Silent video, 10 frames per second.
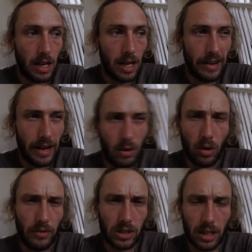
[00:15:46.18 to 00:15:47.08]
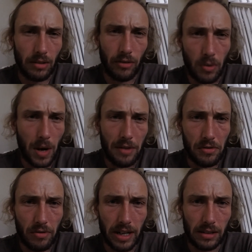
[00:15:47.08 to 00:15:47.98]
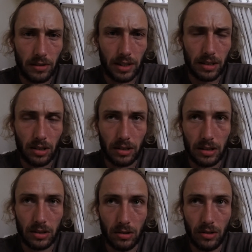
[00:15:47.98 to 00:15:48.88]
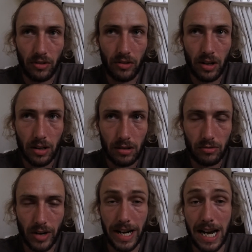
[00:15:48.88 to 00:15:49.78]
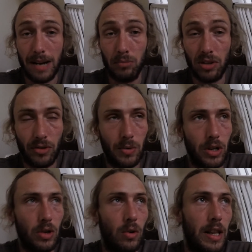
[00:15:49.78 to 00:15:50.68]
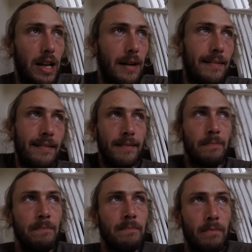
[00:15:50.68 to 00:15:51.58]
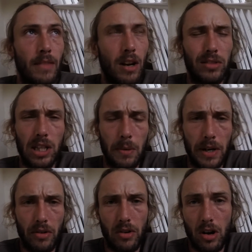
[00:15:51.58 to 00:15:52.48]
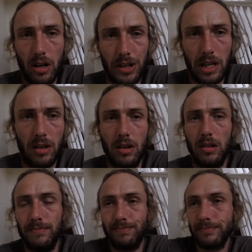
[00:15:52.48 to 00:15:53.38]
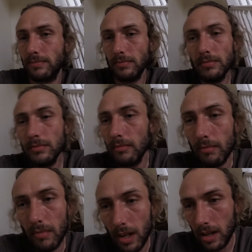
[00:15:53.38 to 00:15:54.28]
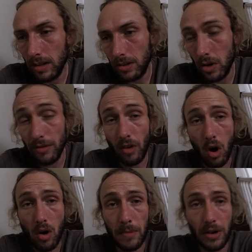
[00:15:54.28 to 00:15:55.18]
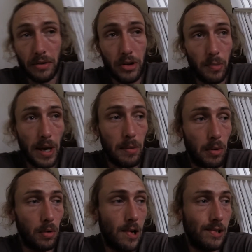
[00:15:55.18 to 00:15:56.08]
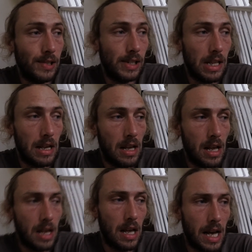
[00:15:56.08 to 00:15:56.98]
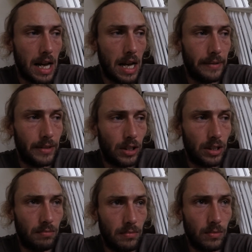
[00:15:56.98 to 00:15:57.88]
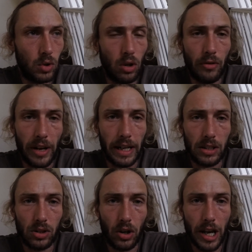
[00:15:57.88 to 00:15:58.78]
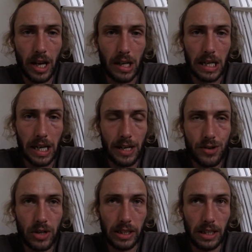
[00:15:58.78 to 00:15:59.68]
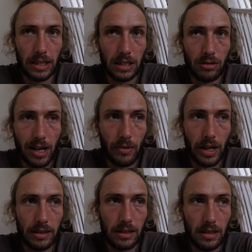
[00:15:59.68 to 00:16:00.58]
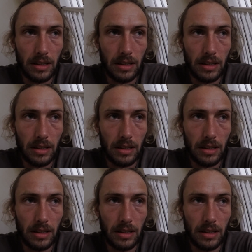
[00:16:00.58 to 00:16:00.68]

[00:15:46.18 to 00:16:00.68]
And then all of a sudden, for whatever reason, I decide to sort of relapse, if you want to call it that. Obviously, when you're on holiday, you've got new environment, new people, and just sort of exciting and interesting surroundings.